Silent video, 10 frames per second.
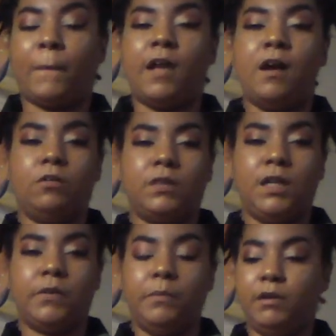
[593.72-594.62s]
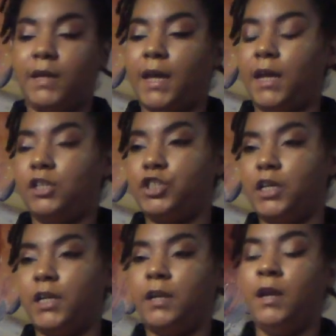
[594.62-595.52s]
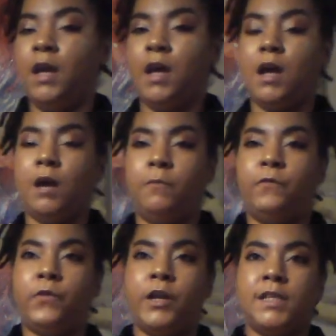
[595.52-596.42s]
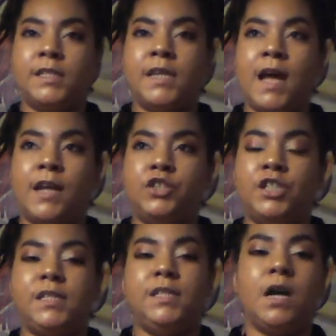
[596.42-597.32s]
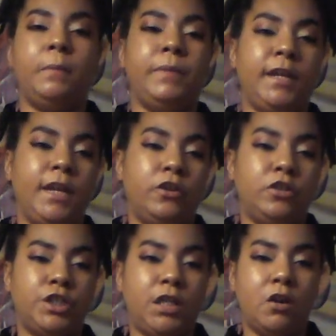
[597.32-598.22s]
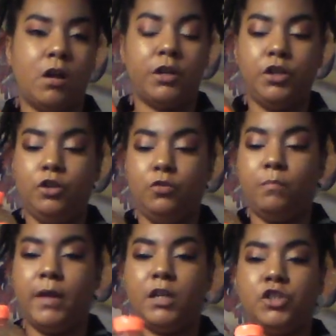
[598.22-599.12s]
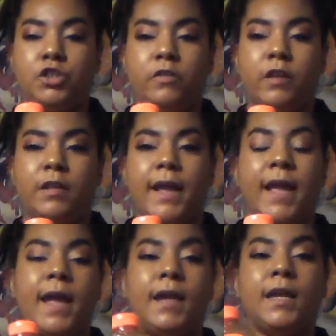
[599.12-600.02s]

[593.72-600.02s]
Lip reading: healthy communication, friends not just dumping energy on you, making sure they're like, hey,